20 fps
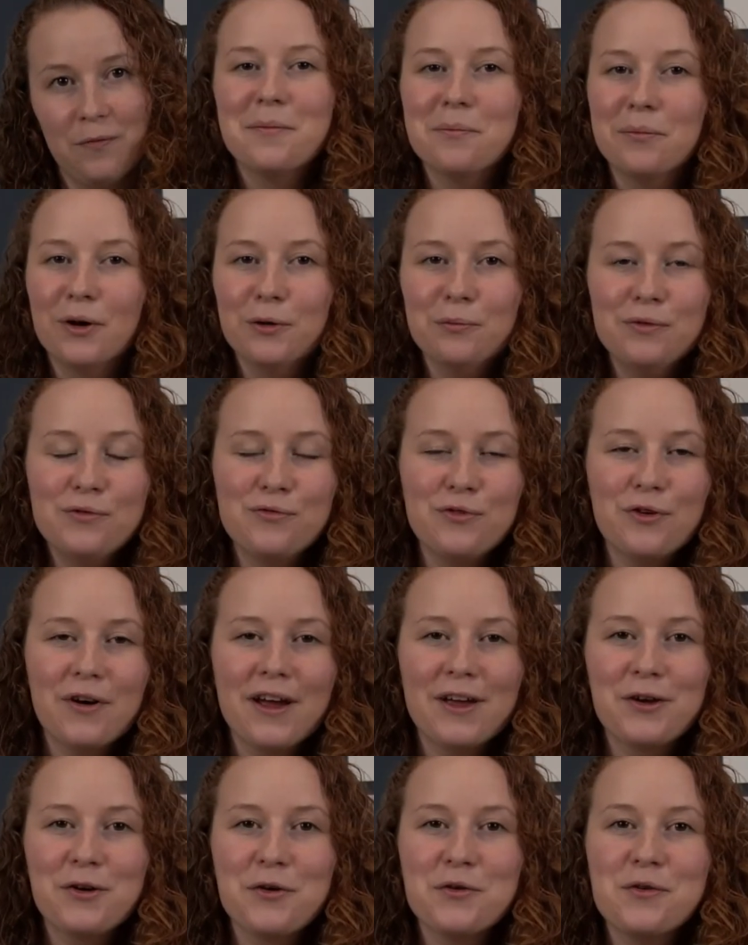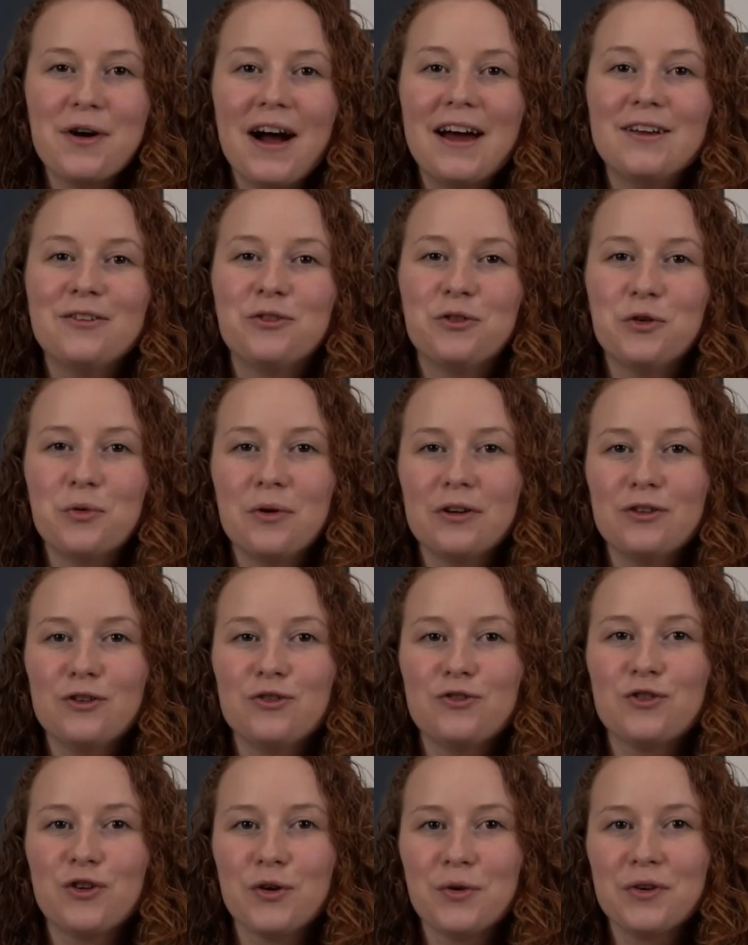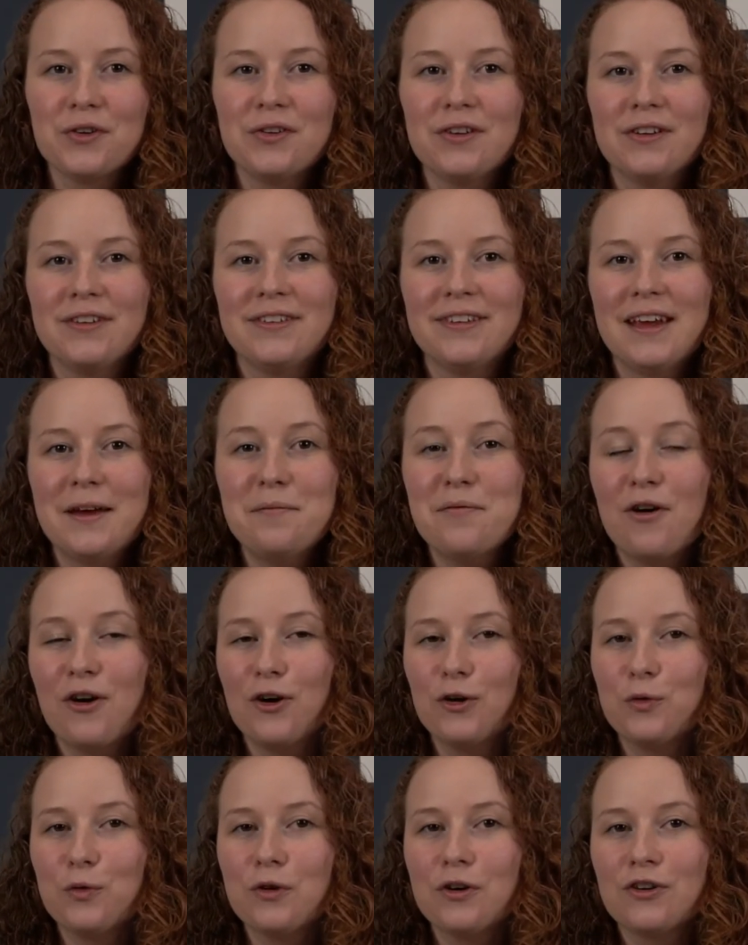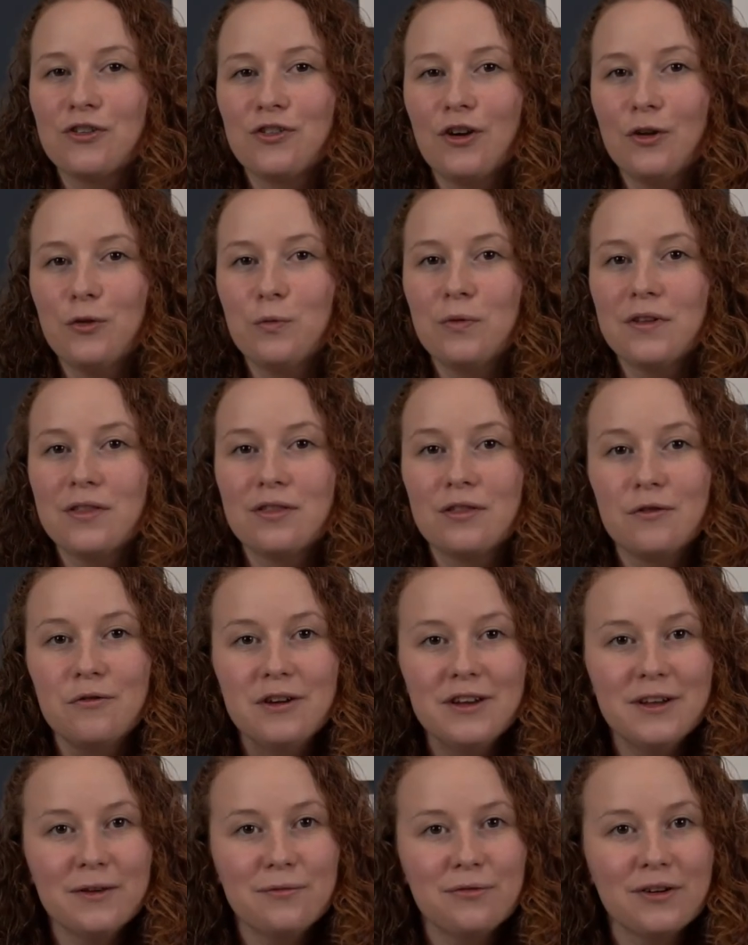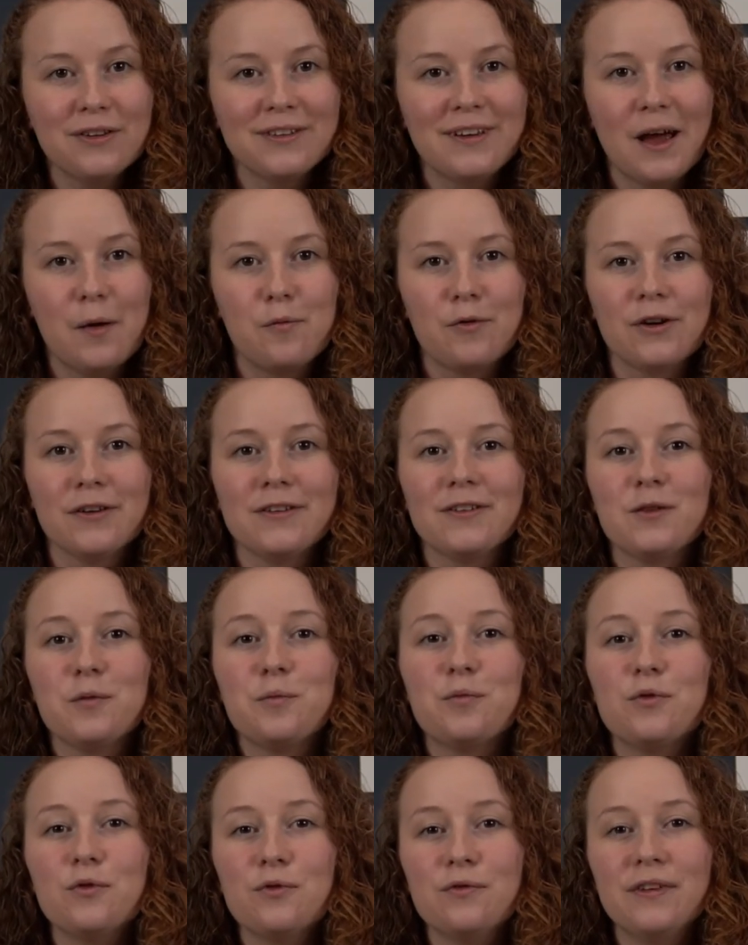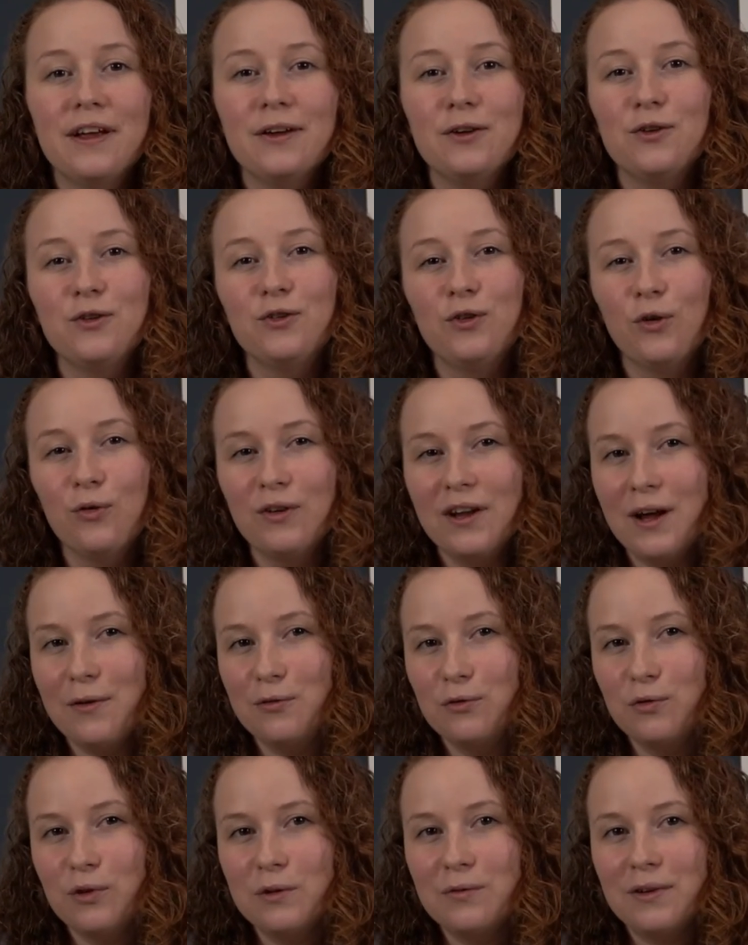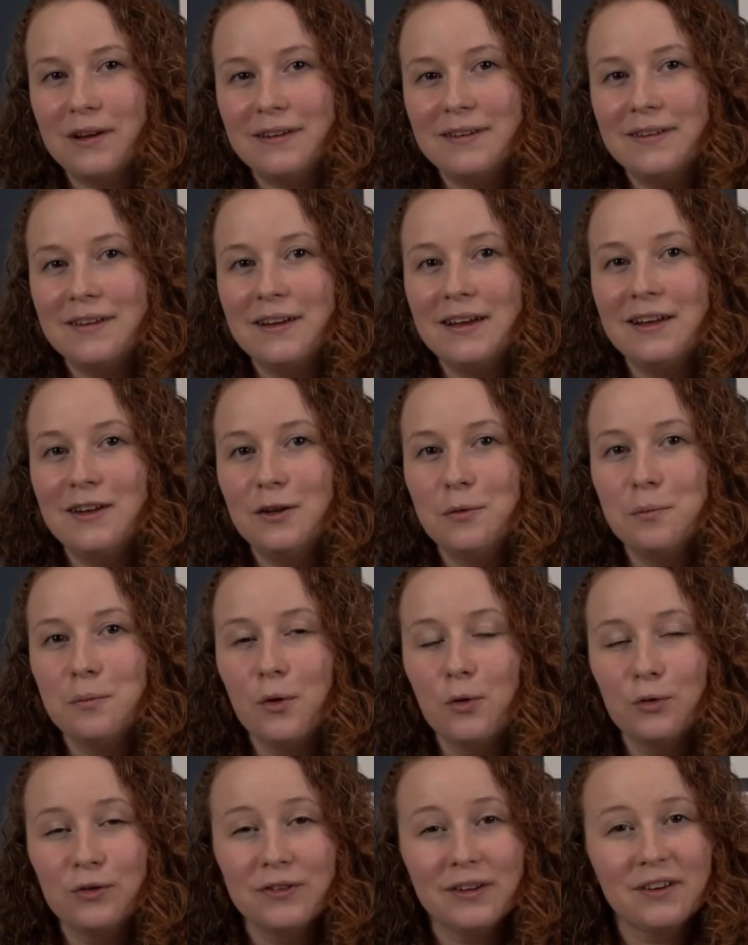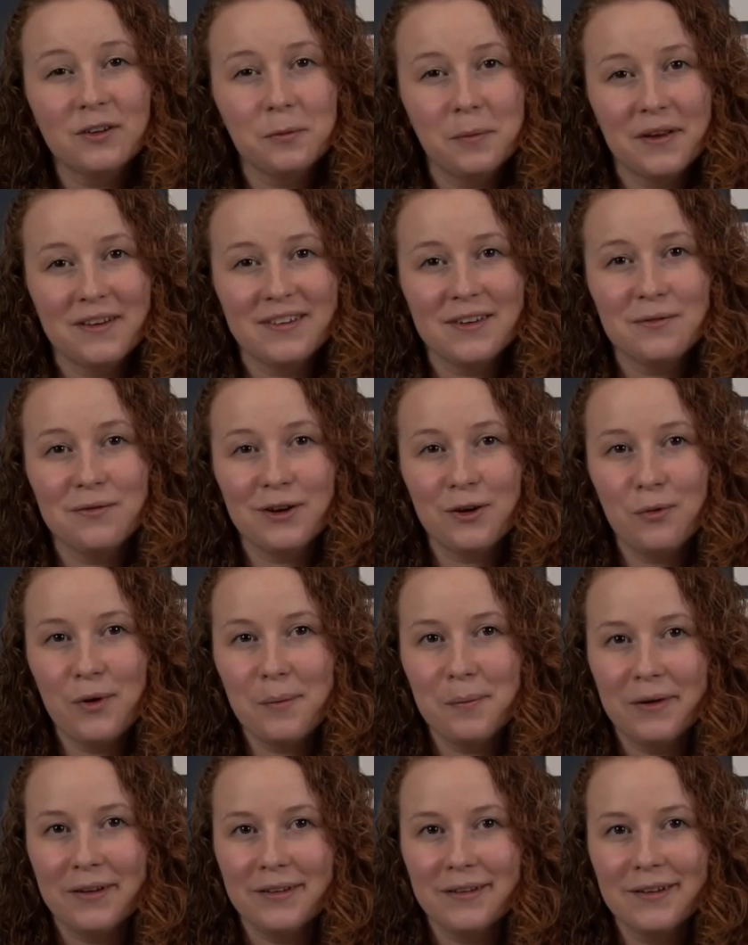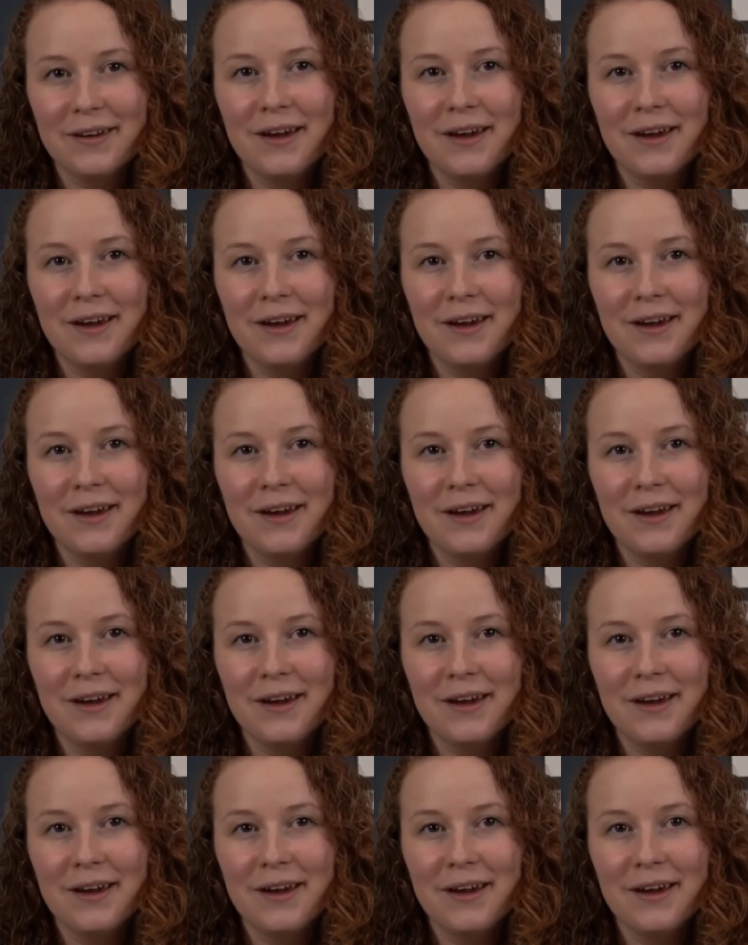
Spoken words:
But before I go, I do want to show you the same artwork shot with 3 different cameras to prove that you don't have to invest in the most expensive equipment.